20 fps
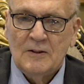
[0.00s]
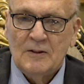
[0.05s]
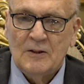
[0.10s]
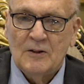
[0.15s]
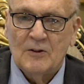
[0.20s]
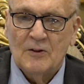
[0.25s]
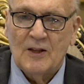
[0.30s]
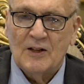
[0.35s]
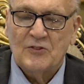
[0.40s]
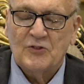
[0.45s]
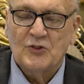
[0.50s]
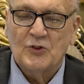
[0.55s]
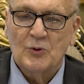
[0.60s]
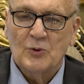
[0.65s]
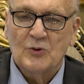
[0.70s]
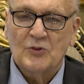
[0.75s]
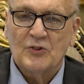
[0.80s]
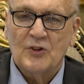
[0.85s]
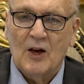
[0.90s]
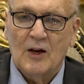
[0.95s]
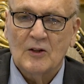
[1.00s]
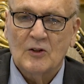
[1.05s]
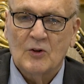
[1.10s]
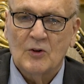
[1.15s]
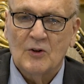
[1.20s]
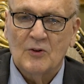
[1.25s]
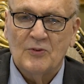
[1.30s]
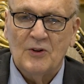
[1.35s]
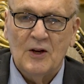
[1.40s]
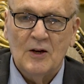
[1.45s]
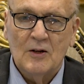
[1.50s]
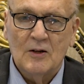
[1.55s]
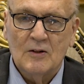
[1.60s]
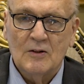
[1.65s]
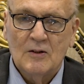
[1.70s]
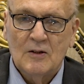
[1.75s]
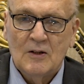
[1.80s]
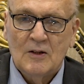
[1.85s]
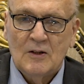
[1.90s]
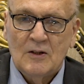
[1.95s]
You know, that suicide could have hit.
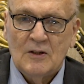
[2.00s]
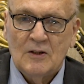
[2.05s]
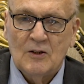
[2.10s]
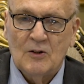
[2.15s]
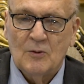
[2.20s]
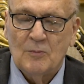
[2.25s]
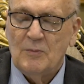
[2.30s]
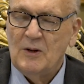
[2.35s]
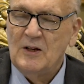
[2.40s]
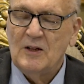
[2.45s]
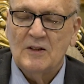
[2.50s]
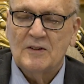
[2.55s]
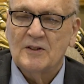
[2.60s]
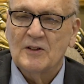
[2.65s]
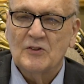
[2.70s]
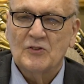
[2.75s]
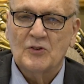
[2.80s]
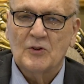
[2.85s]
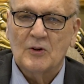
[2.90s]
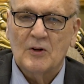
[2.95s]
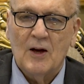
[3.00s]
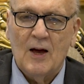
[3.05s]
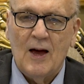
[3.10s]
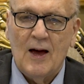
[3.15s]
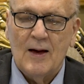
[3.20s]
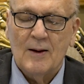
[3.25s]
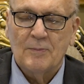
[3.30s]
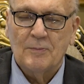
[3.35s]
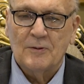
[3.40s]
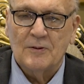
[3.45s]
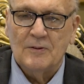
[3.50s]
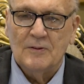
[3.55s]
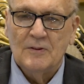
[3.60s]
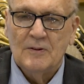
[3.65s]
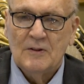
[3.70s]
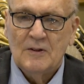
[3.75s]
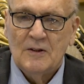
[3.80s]
You know, many things could have happened.